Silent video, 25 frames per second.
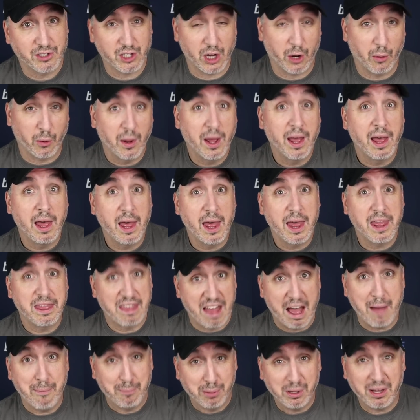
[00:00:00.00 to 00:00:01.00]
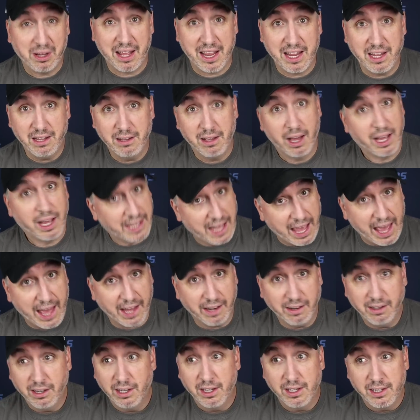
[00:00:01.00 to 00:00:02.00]
So that play,
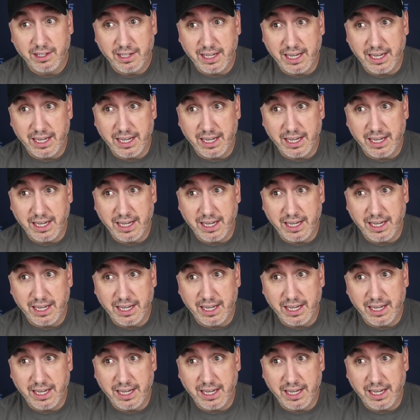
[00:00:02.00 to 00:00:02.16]
again,